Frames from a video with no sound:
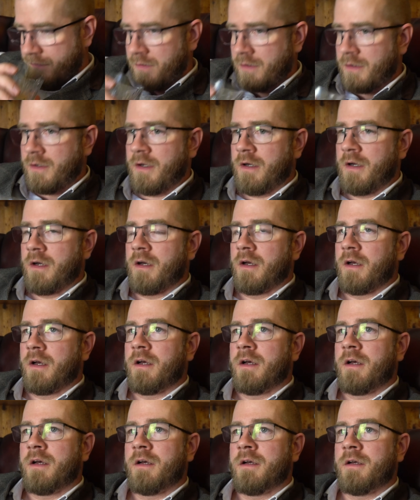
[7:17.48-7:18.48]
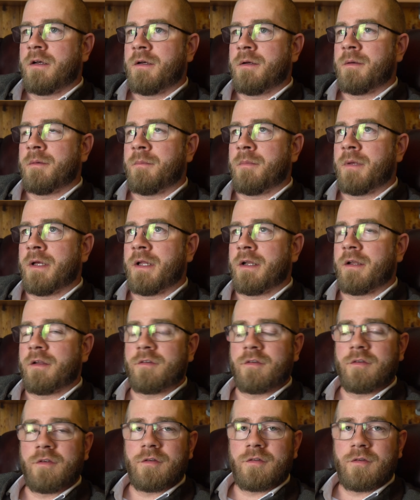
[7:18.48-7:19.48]
Ah, man,
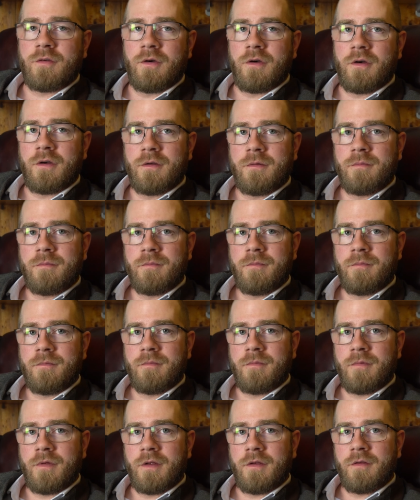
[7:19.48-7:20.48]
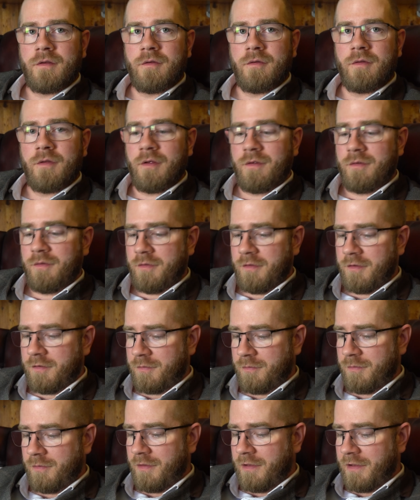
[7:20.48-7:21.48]
it's just got
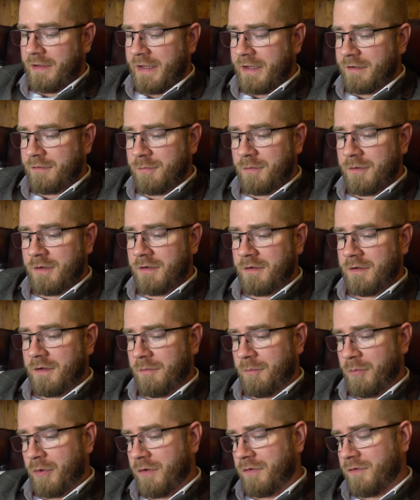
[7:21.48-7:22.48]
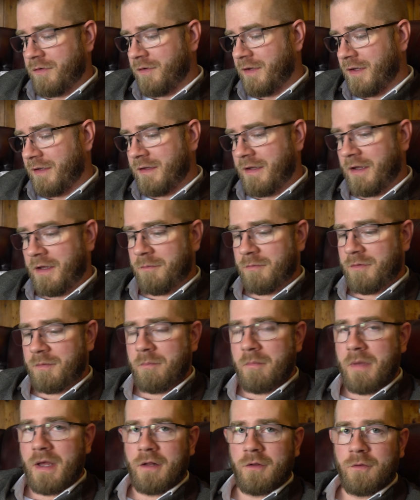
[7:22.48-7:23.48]
this last one, because it's had time to
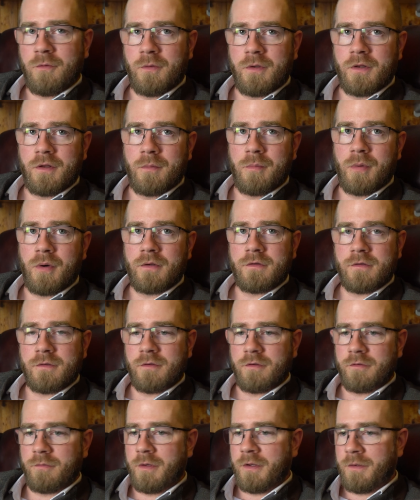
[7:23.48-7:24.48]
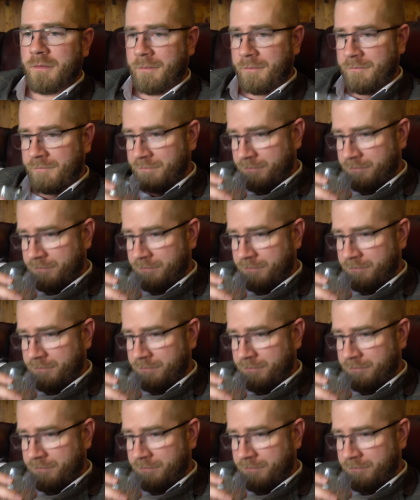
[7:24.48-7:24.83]
mellow in the bottle as well.